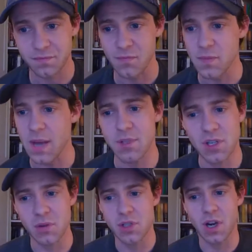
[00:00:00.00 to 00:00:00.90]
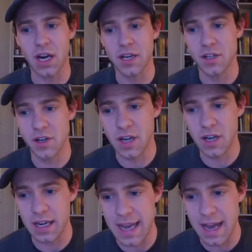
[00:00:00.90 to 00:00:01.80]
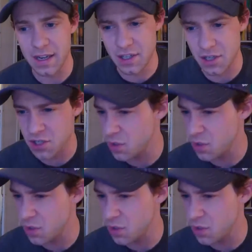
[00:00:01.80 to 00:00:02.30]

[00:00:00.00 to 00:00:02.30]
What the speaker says: I'm so sorry. You're cutting out. Is there a certain